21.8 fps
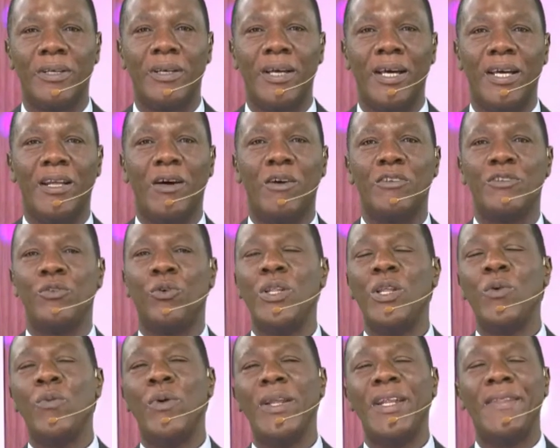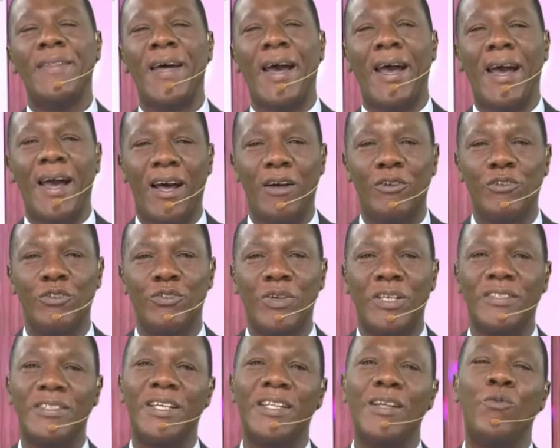And I was the only one in the house. So I
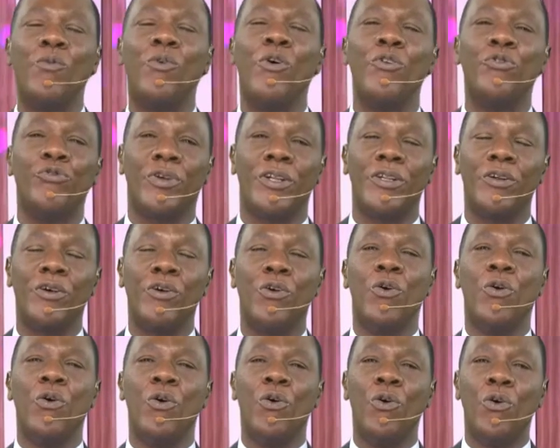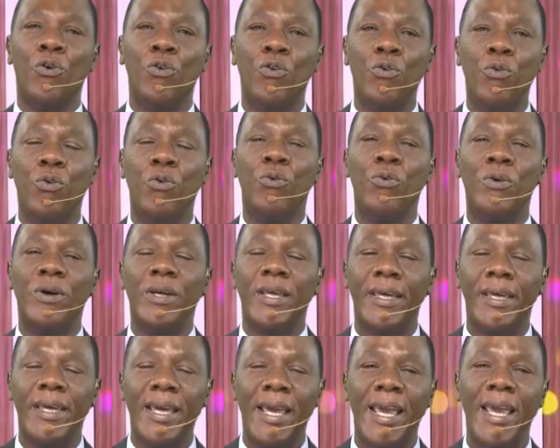started wondering, who
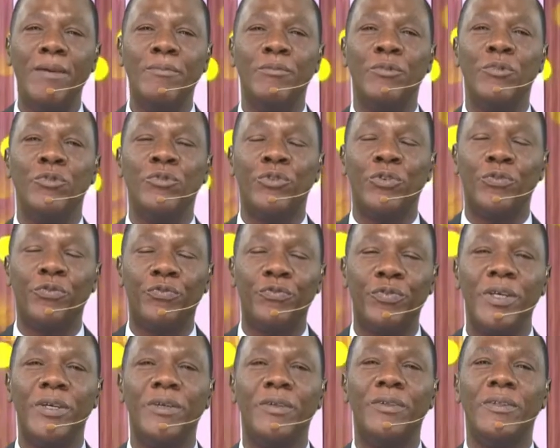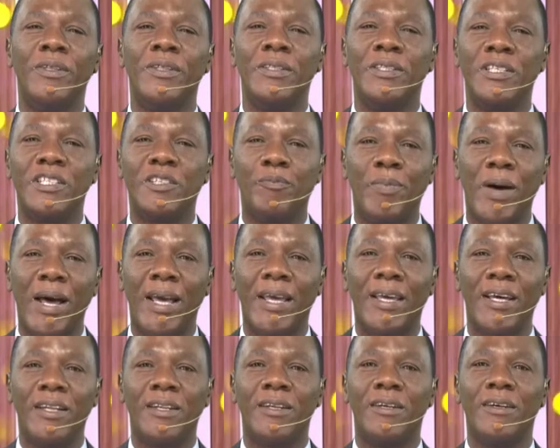came to fill this
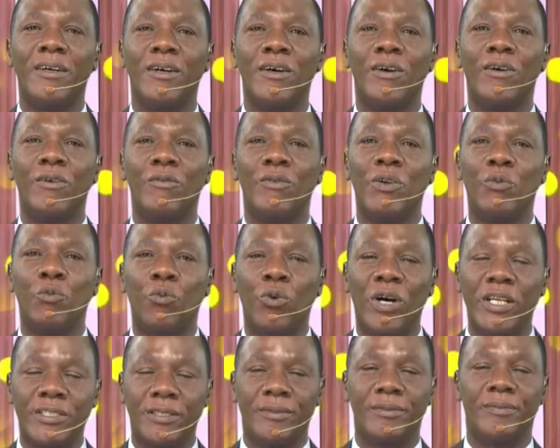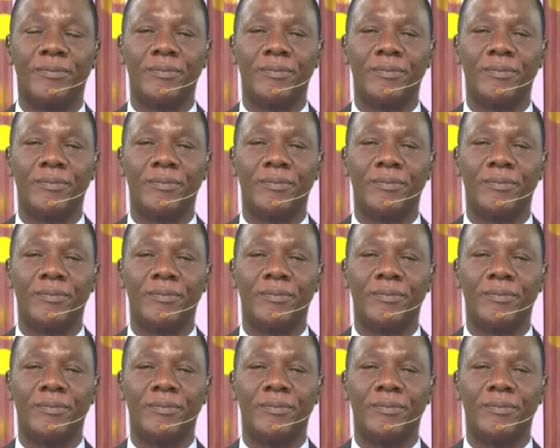bucket with water?